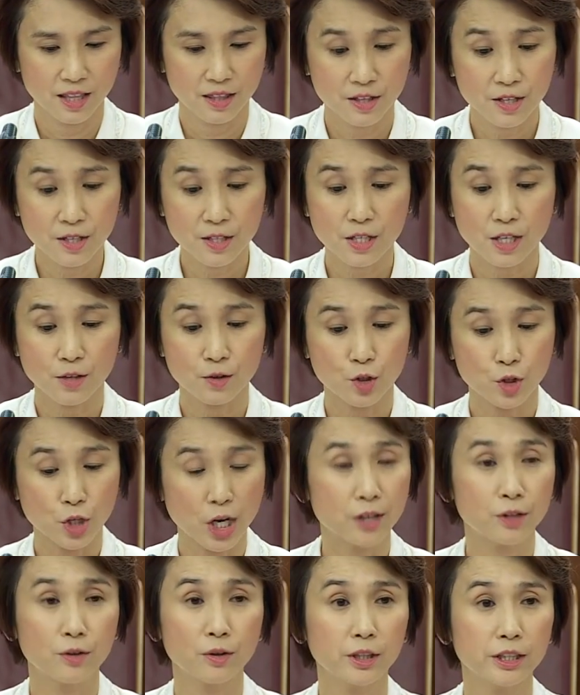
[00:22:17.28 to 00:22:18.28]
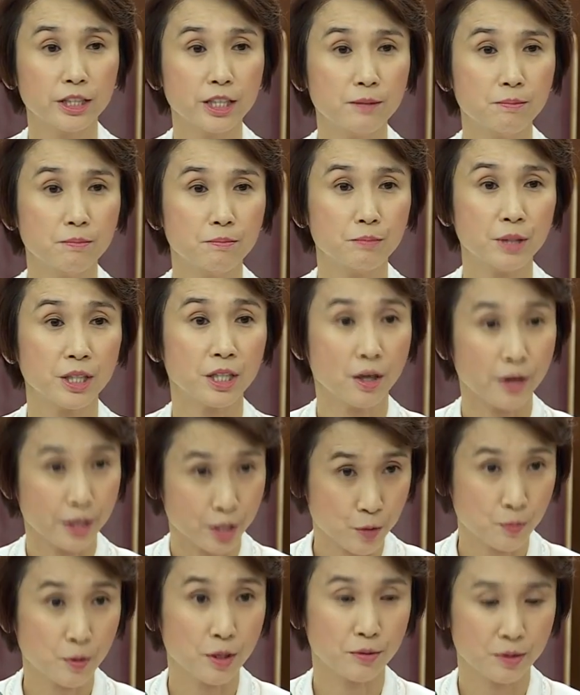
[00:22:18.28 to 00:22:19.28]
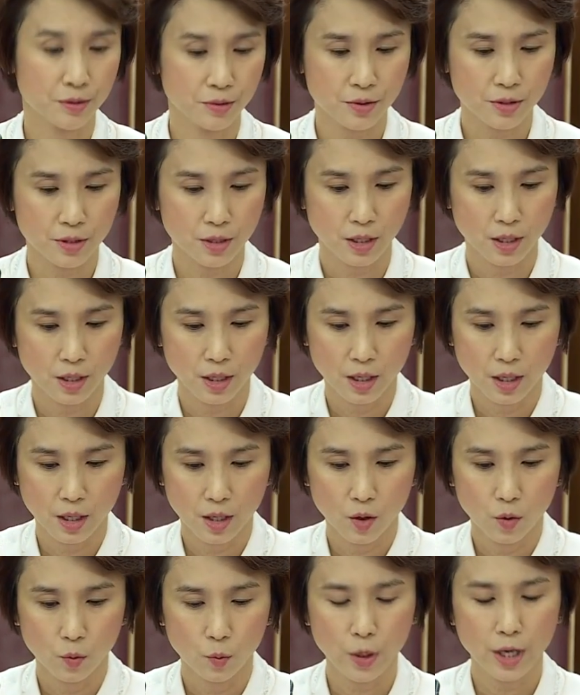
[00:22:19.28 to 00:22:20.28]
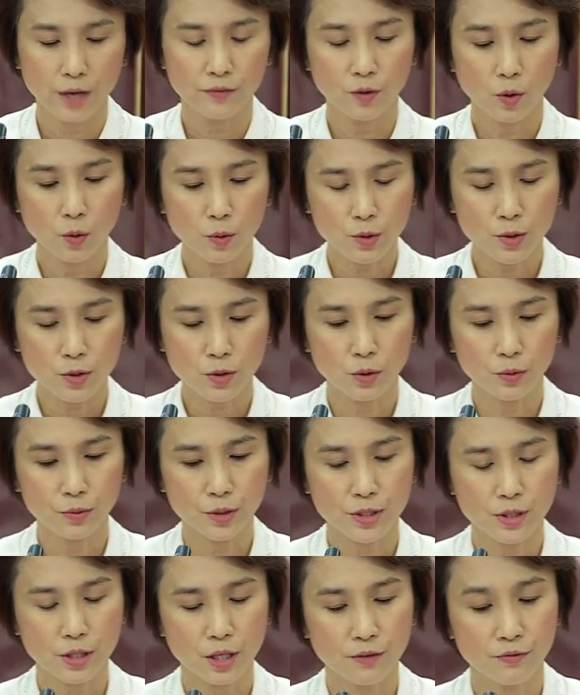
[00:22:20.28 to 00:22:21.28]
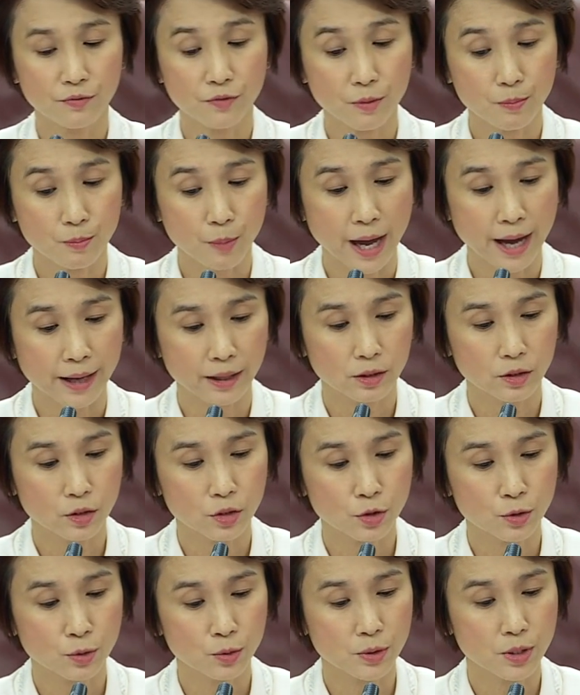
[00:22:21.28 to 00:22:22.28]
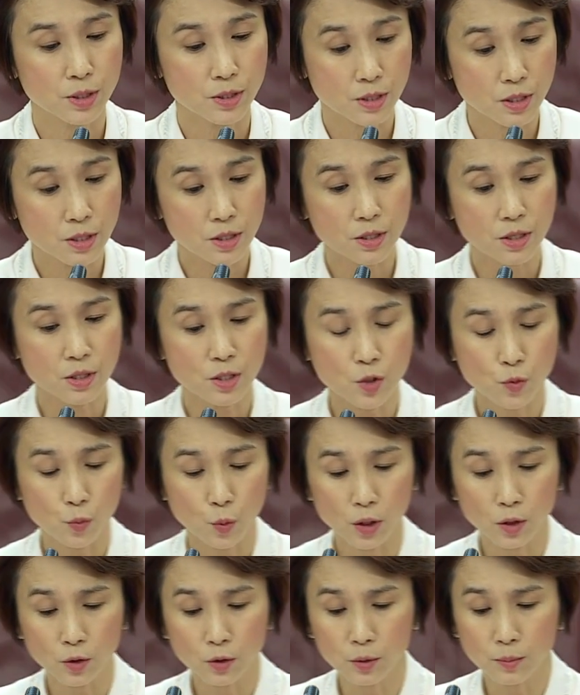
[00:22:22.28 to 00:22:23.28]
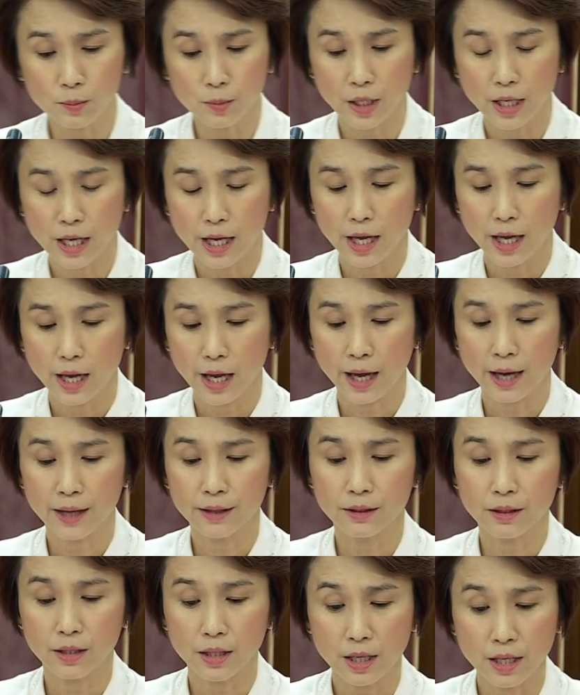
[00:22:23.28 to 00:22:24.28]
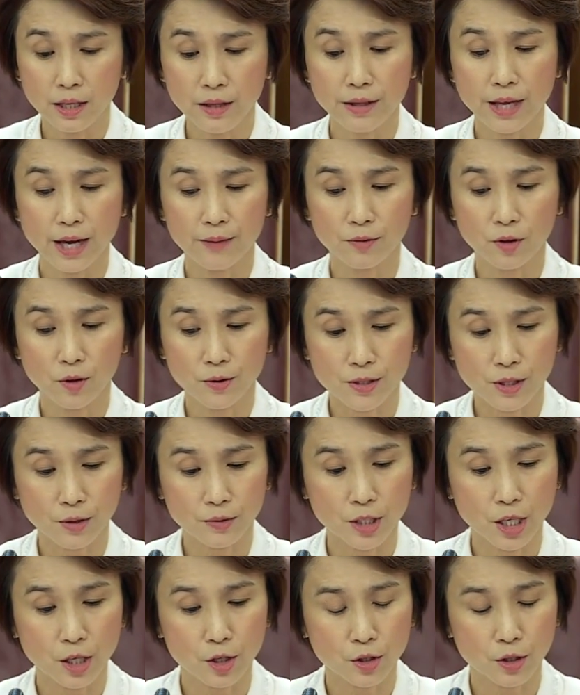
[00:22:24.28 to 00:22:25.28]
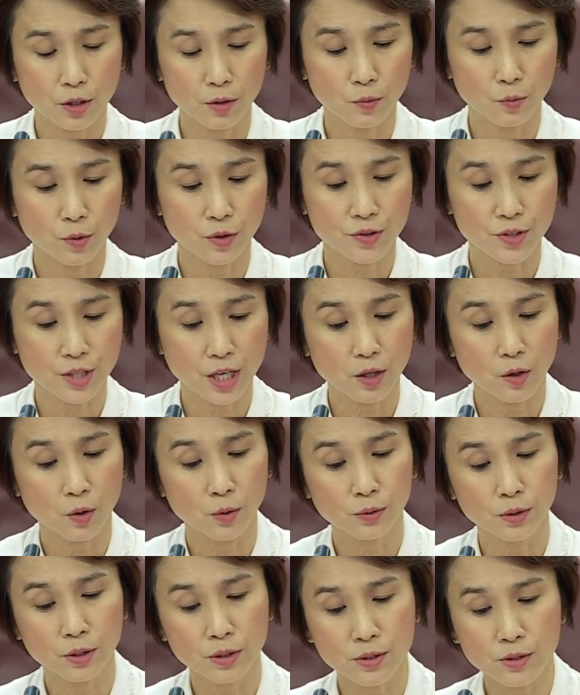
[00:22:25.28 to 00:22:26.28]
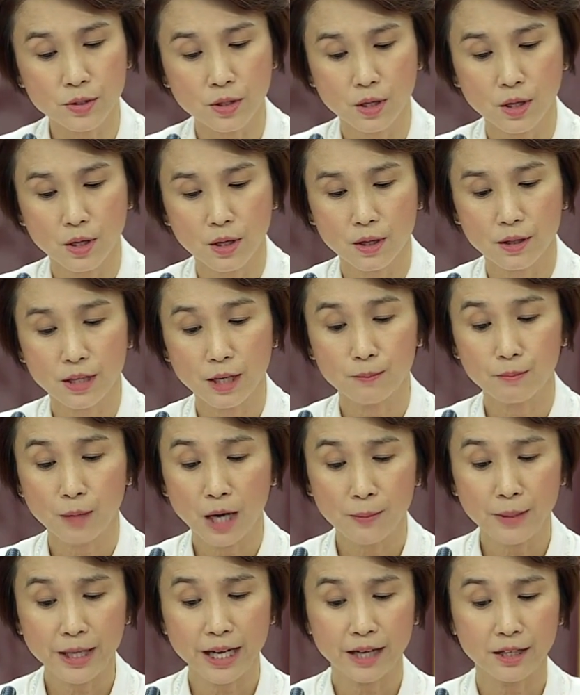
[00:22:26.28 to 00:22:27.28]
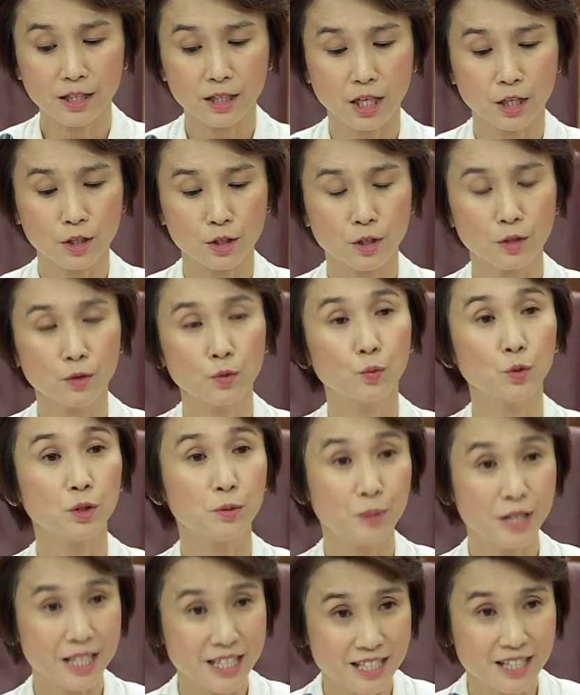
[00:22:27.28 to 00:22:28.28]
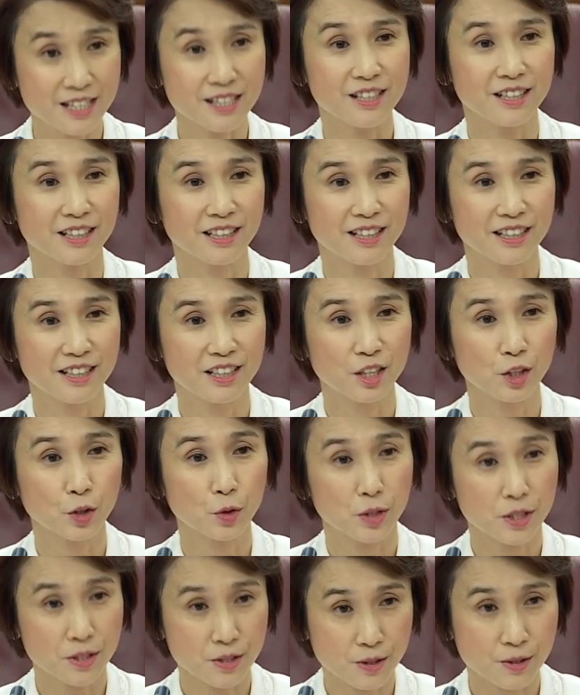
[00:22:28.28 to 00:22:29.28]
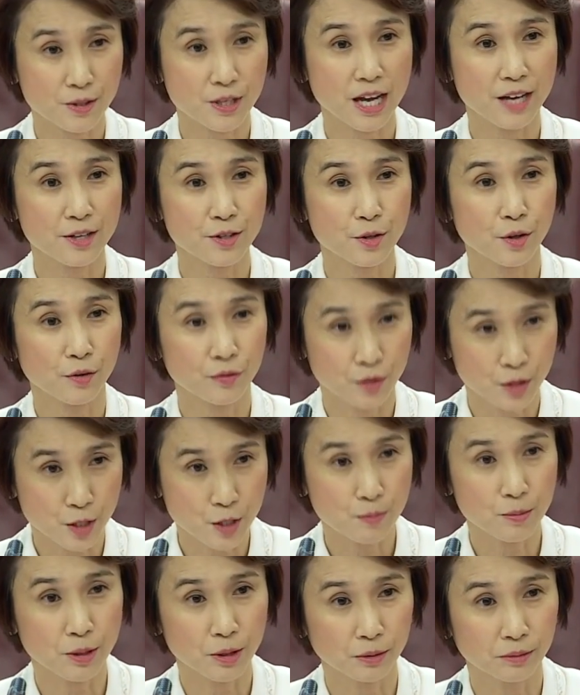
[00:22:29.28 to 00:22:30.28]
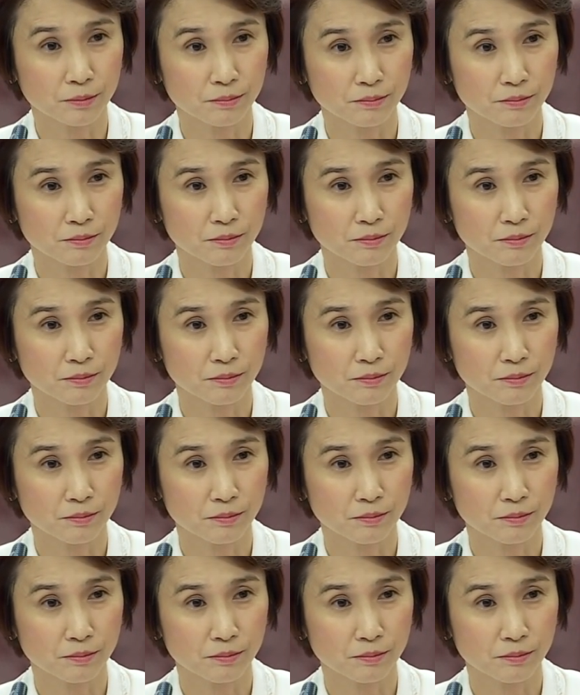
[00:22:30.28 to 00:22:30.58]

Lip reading: This has generally been our experience. We have also received feedback through the Citizens Workgroup and in-depth consultation with stakeholders that public education would be key to the success of this bill.